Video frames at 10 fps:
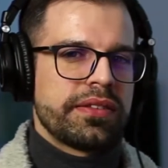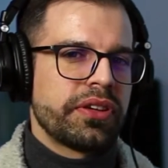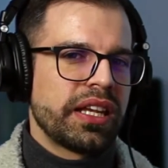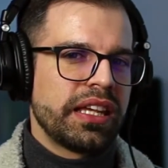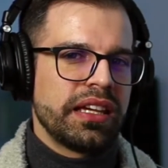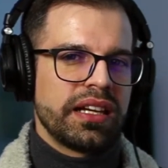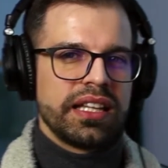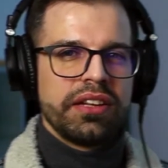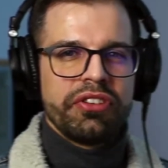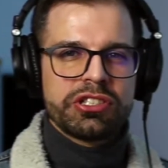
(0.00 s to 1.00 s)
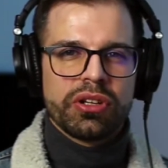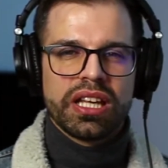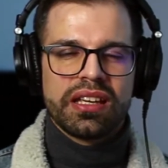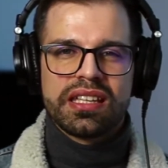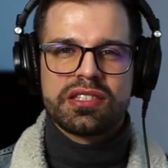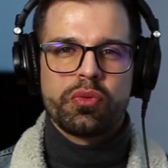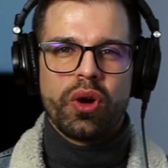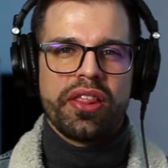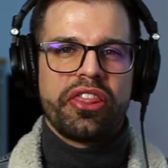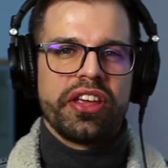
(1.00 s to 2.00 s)
you can hear, individually, it's way
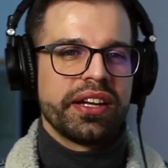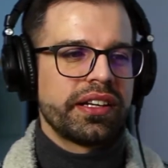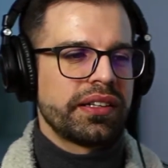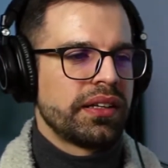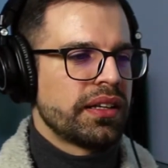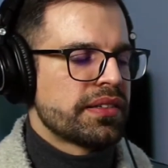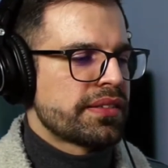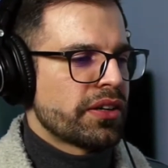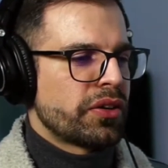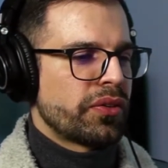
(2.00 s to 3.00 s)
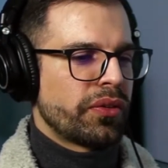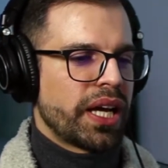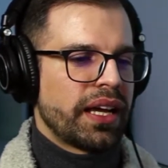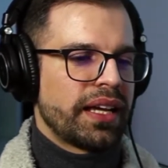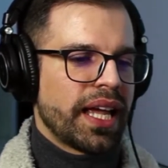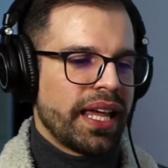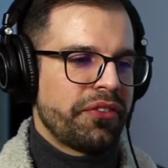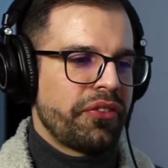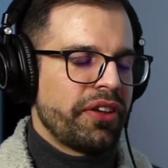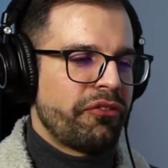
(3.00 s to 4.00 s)
thinner. So
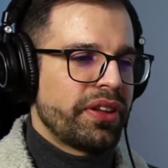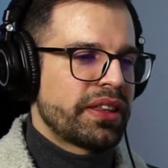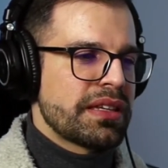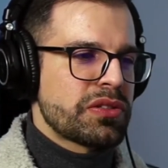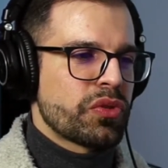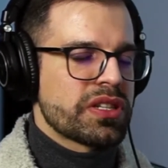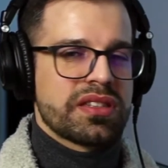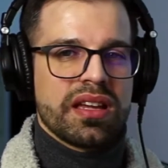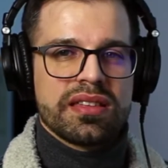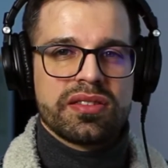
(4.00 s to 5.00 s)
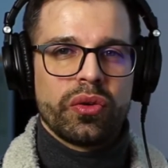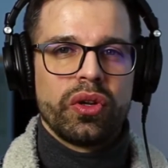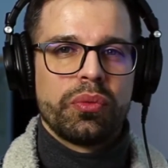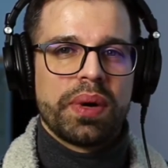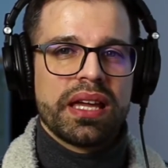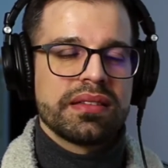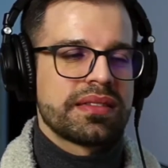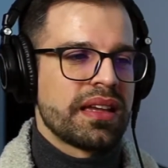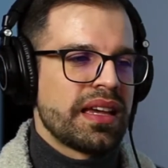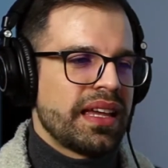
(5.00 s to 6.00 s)
if this was a solo
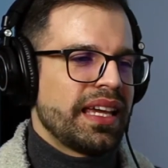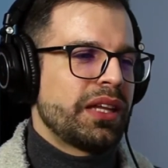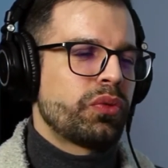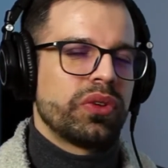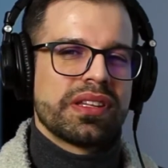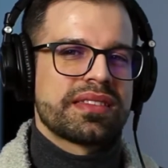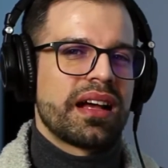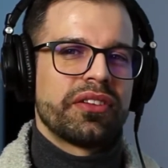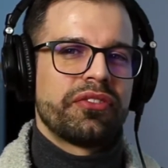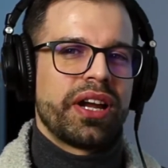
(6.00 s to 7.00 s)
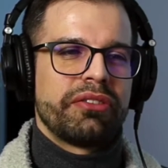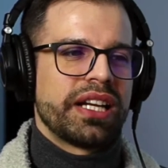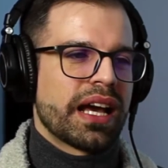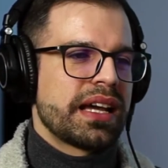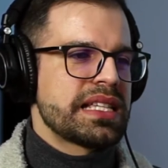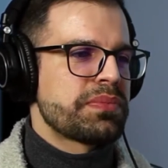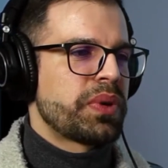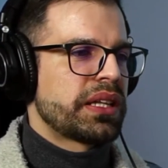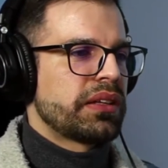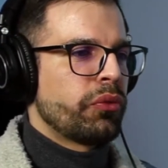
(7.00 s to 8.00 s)
bass, it wouldn't sound very nice,
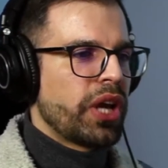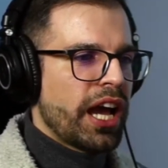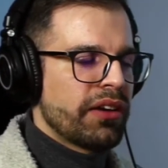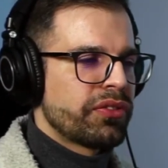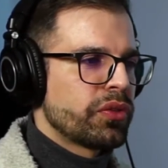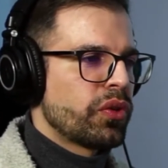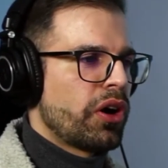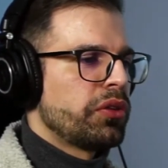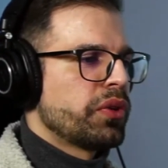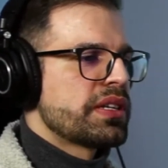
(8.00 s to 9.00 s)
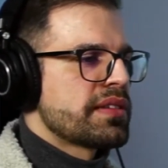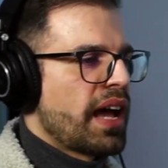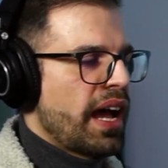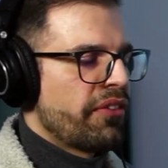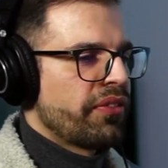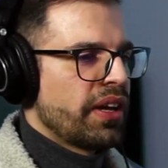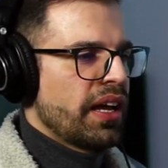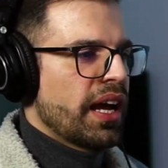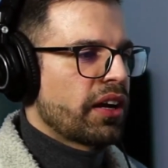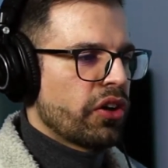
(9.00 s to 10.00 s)
but we have to always have
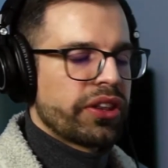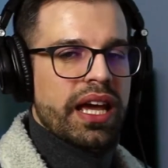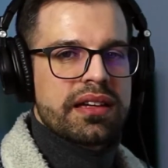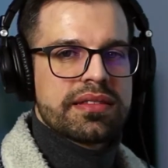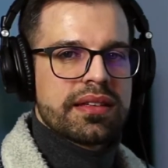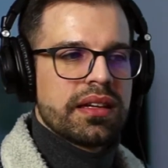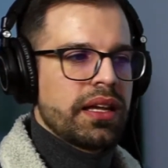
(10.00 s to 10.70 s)
a context.